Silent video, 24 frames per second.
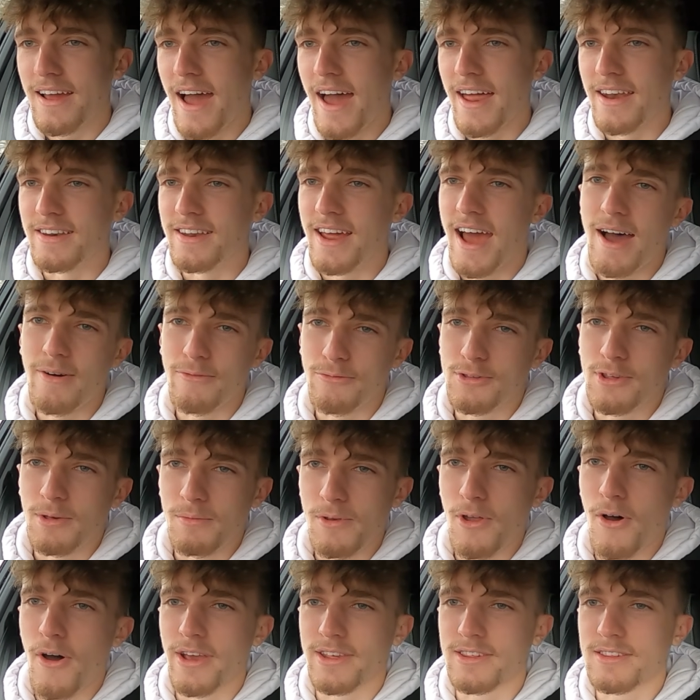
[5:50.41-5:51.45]
and have
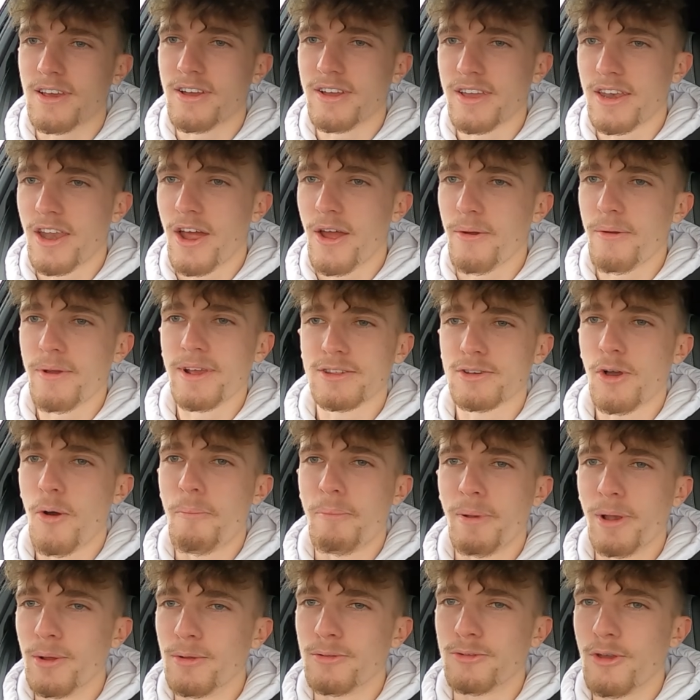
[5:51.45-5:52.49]
some nice, you know, it's
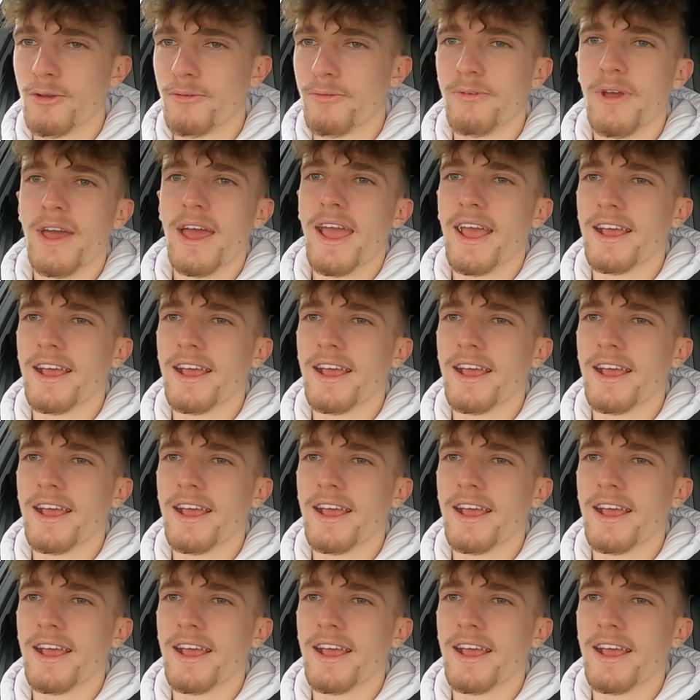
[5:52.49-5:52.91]
got Bluetooth,